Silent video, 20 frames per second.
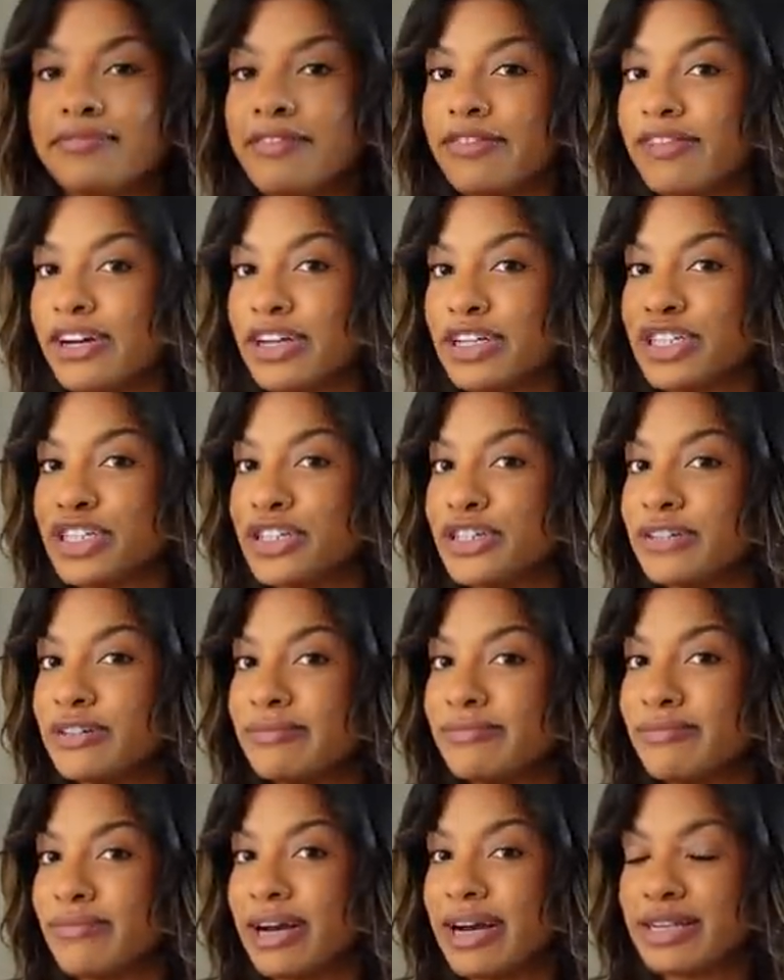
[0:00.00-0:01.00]

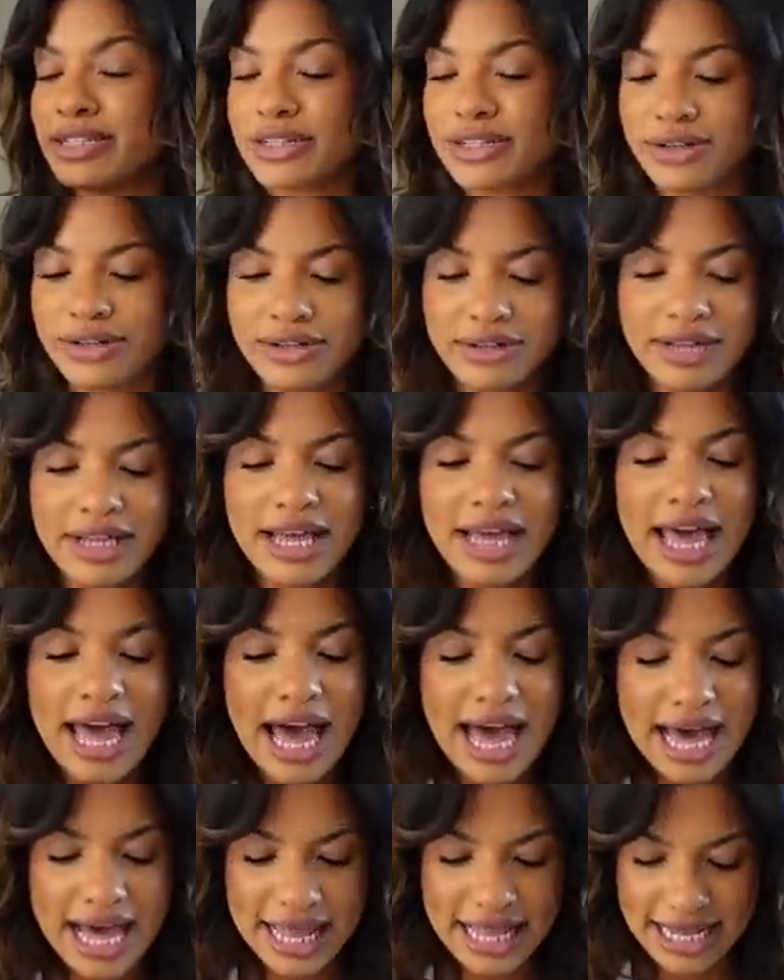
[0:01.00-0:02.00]
Functional, practical,
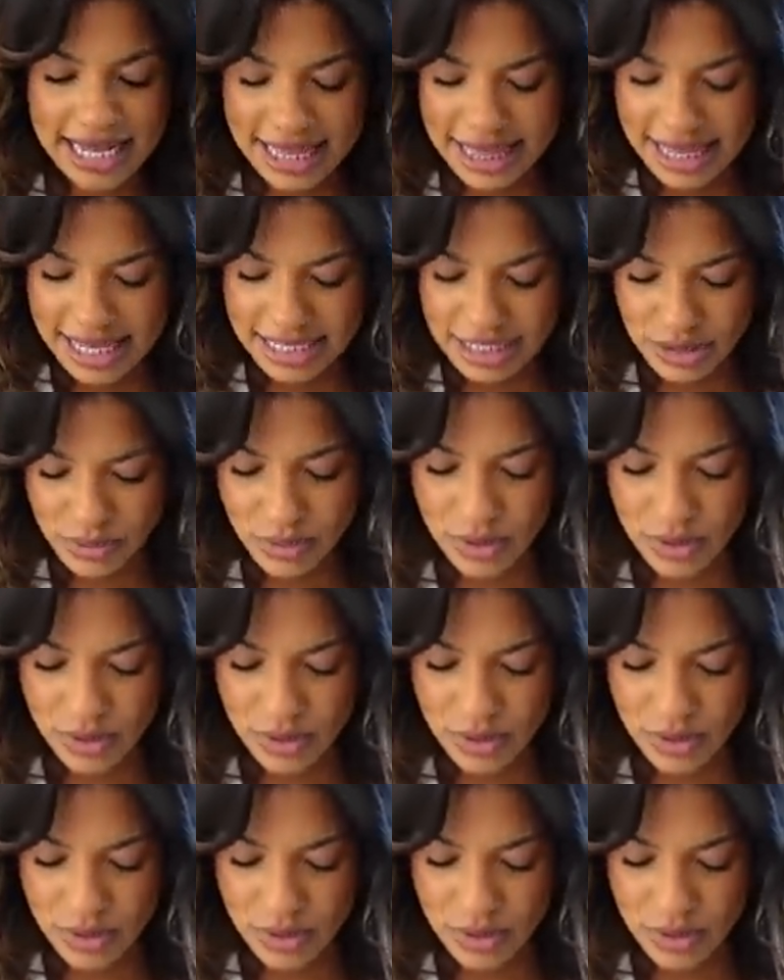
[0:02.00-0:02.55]
and this